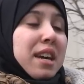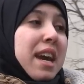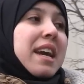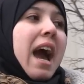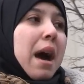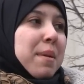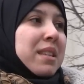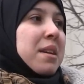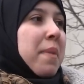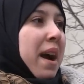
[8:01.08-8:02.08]
King
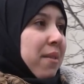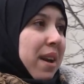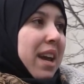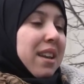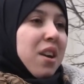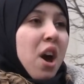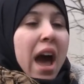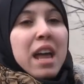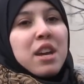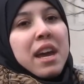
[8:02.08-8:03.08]
Hamad in Bahrain,
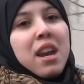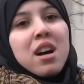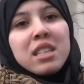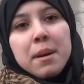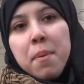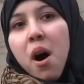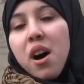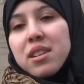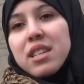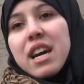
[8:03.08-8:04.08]
and you cannot
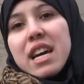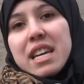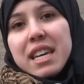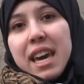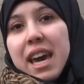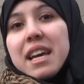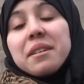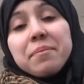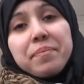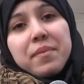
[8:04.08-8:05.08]
support
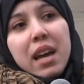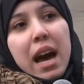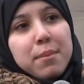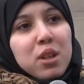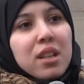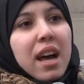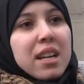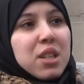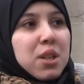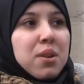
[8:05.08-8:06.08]
King
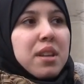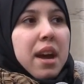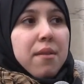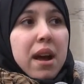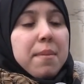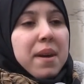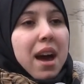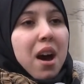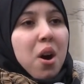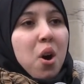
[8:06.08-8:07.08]
Abdullah in Saudi
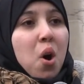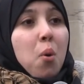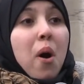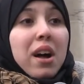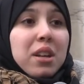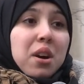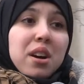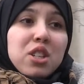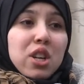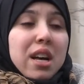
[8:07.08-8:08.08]
Arabia while
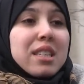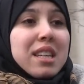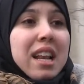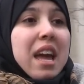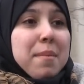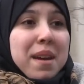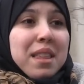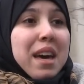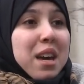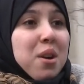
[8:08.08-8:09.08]
you're just
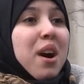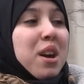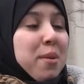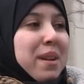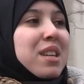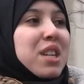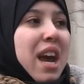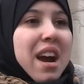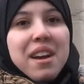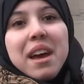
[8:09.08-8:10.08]
claiming that you're
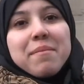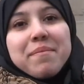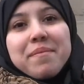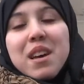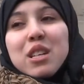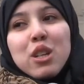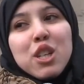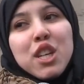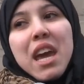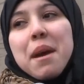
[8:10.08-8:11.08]
humanitarian. So
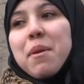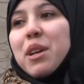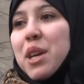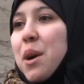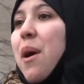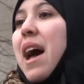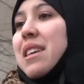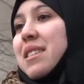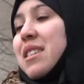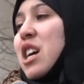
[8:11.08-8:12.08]
shame on
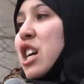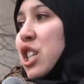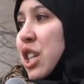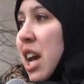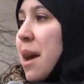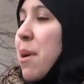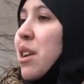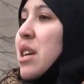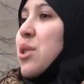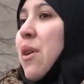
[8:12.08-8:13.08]
US, shame
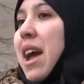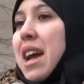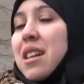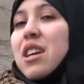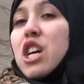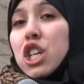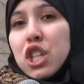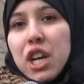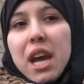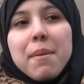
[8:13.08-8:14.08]
on Israel,
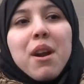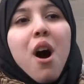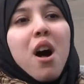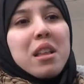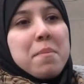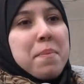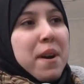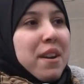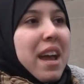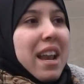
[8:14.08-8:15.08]
shame on all
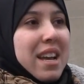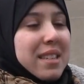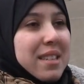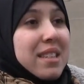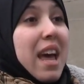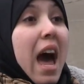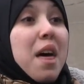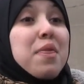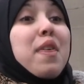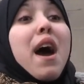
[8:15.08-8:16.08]
imperialists,
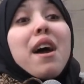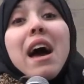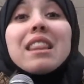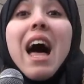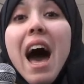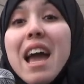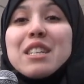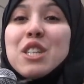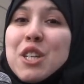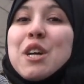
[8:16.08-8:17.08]
and their
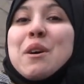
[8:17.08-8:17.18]
allies